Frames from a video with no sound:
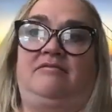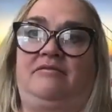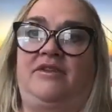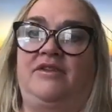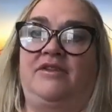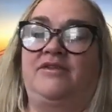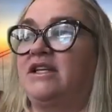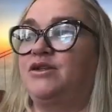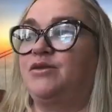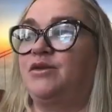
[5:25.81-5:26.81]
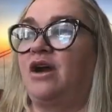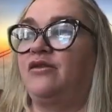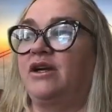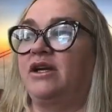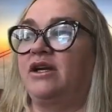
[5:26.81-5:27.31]
15 days
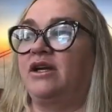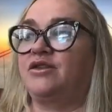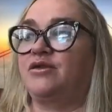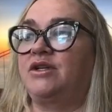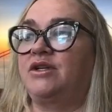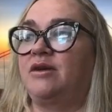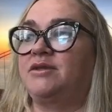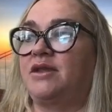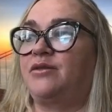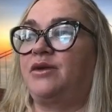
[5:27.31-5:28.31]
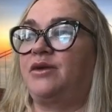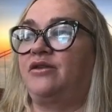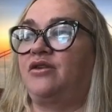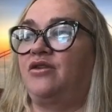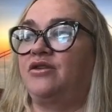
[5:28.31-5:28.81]
recovery, because it's 3 times at
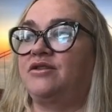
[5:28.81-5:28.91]
$300.